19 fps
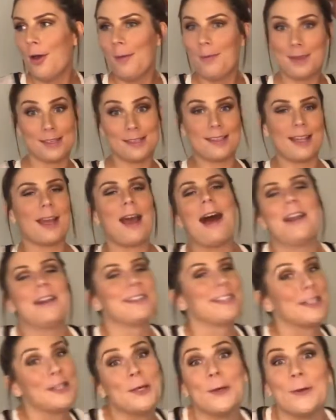Because, like,
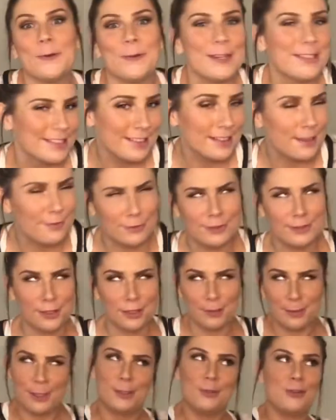honestly, who doesn't love a
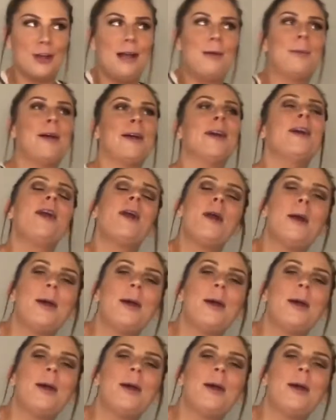little bit of drama?